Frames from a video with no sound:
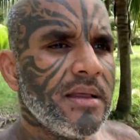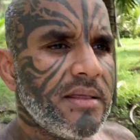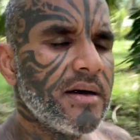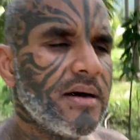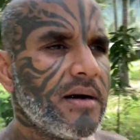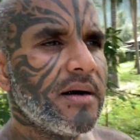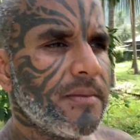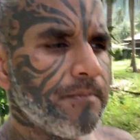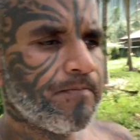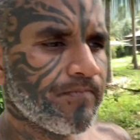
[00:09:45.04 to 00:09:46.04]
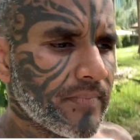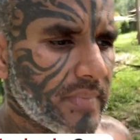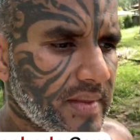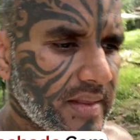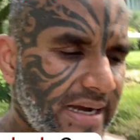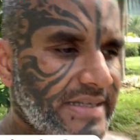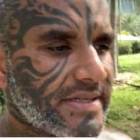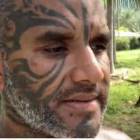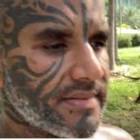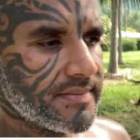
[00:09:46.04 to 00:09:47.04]
the night,
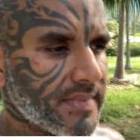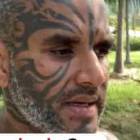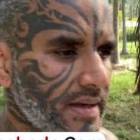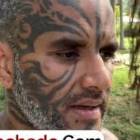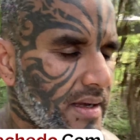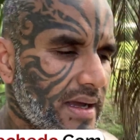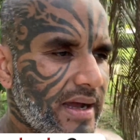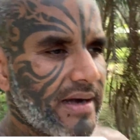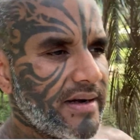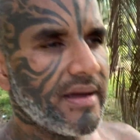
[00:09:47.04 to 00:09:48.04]
and uh,